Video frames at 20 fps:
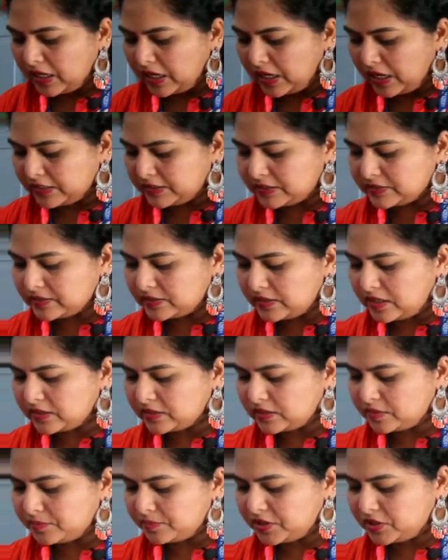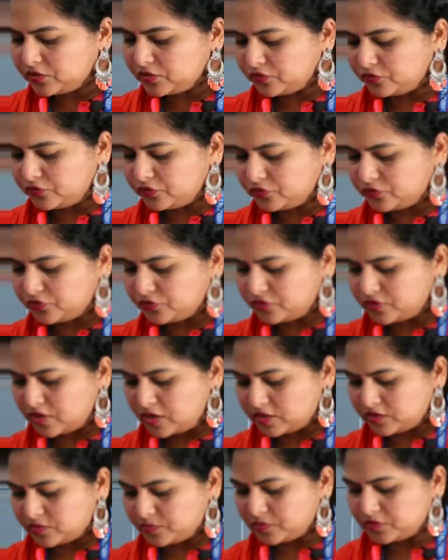And there's another mean of road
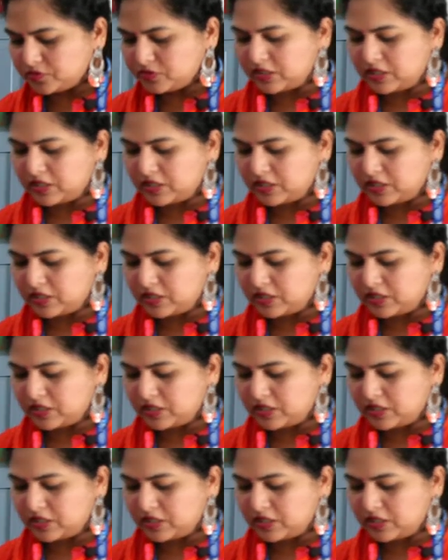transport,